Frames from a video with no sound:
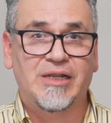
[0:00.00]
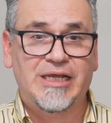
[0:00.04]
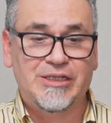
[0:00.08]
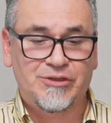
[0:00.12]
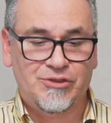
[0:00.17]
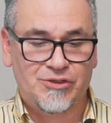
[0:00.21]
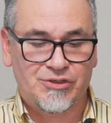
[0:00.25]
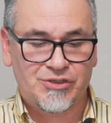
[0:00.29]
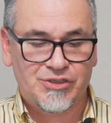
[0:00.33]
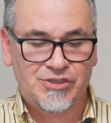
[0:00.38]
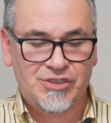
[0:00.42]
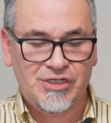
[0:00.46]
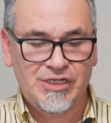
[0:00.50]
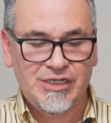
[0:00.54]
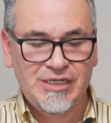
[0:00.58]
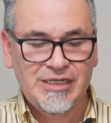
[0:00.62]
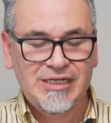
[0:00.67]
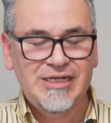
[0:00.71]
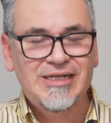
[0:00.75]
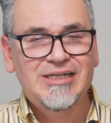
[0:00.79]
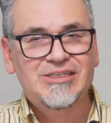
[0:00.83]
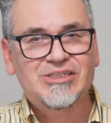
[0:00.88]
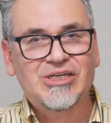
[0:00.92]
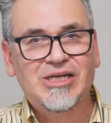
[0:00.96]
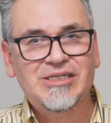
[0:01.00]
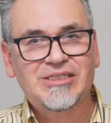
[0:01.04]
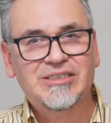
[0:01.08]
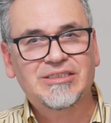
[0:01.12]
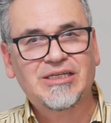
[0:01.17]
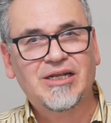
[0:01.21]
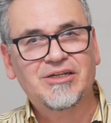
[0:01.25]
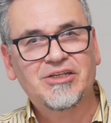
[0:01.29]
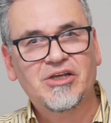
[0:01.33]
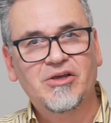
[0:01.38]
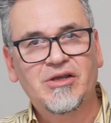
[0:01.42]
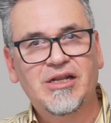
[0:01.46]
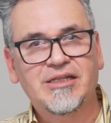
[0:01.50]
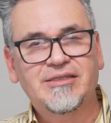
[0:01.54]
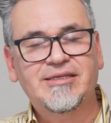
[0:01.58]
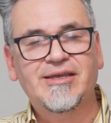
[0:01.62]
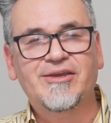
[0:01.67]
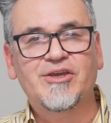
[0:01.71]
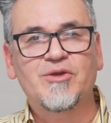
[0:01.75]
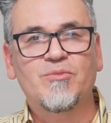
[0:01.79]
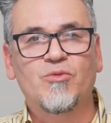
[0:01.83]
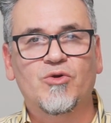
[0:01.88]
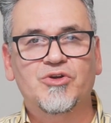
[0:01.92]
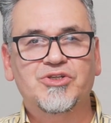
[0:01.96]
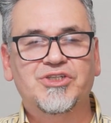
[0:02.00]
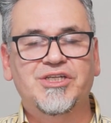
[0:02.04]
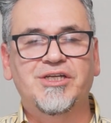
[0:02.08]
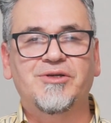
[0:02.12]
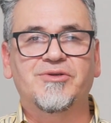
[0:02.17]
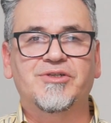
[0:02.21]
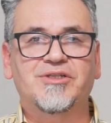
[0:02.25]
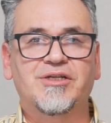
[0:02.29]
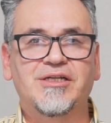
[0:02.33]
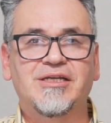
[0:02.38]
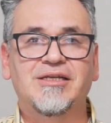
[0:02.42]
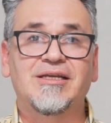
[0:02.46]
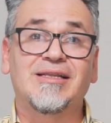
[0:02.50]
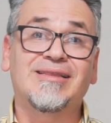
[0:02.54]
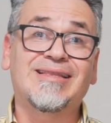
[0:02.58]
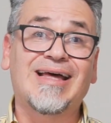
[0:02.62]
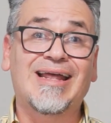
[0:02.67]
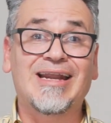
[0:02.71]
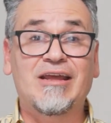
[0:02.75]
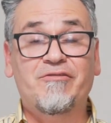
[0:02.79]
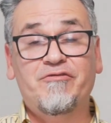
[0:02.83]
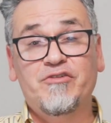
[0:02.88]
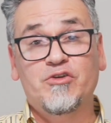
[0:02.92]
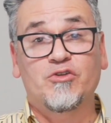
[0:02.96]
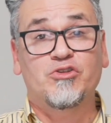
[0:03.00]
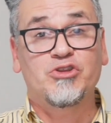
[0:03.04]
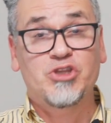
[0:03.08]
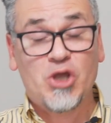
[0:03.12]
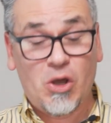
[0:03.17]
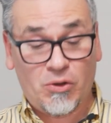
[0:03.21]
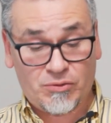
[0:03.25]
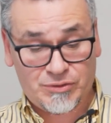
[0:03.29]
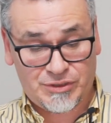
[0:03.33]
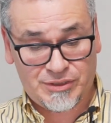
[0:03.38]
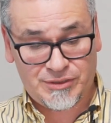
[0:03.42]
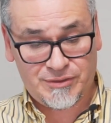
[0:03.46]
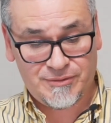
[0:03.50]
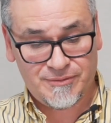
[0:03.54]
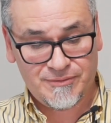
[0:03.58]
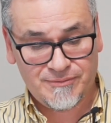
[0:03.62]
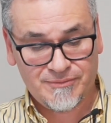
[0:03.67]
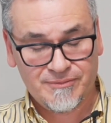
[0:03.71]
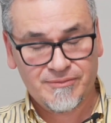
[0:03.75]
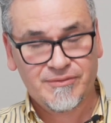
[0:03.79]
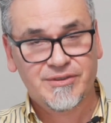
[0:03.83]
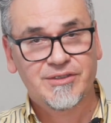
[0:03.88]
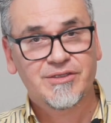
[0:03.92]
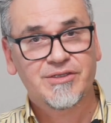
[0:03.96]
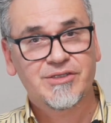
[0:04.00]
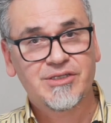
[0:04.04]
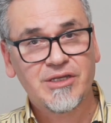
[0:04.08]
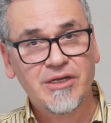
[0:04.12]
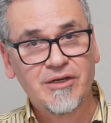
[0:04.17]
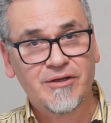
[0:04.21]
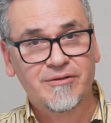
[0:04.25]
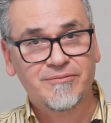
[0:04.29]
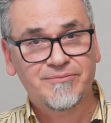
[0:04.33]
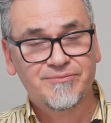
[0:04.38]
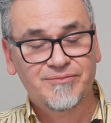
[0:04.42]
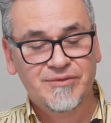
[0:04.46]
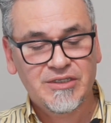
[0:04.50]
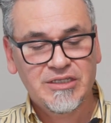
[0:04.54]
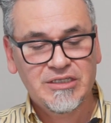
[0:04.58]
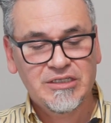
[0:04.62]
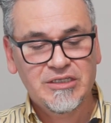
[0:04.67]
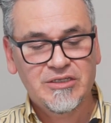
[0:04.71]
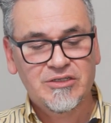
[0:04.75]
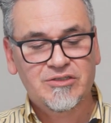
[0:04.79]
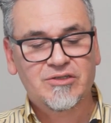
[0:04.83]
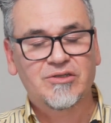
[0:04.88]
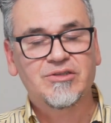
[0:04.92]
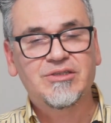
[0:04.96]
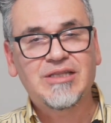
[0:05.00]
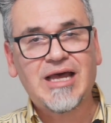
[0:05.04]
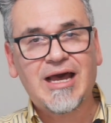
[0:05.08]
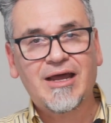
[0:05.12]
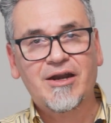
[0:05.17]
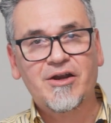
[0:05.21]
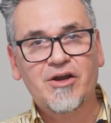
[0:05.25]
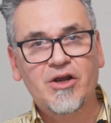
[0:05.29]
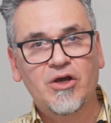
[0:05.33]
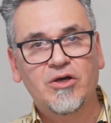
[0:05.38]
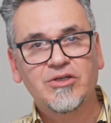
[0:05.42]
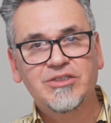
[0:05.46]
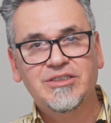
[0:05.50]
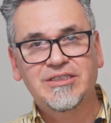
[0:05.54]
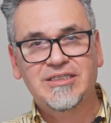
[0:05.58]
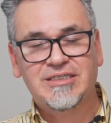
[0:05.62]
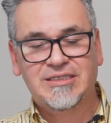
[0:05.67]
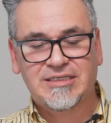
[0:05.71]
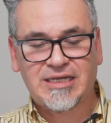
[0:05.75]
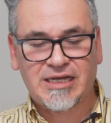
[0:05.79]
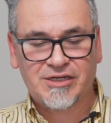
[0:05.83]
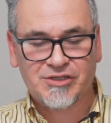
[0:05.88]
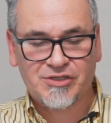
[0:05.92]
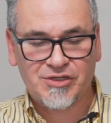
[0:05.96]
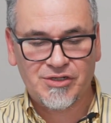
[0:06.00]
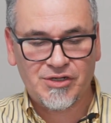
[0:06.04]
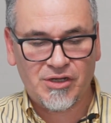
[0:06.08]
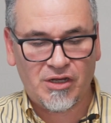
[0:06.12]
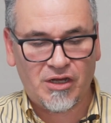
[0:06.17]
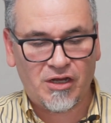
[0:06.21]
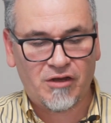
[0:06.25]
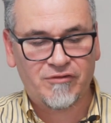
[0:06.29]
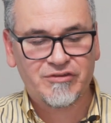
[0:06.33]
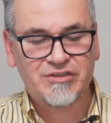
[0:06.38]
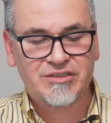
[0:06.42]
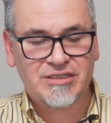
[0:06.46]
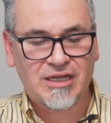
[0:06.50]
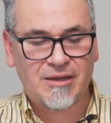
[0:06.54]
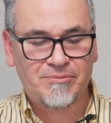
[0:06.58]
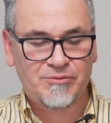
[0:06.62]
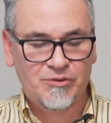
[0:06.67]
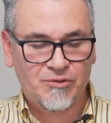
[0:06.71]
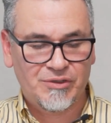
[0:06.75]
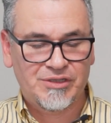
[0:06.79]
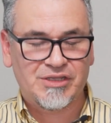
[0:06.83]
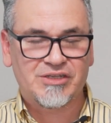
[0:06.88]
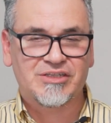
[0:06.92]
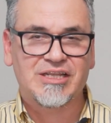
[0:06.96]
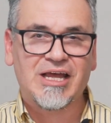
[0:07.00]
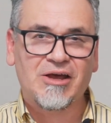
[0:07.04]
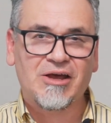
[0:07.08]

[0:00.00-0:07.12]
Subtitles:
lenders, chances are they're going to take you more seriously than if you don't. So there goes the section of stop doing this.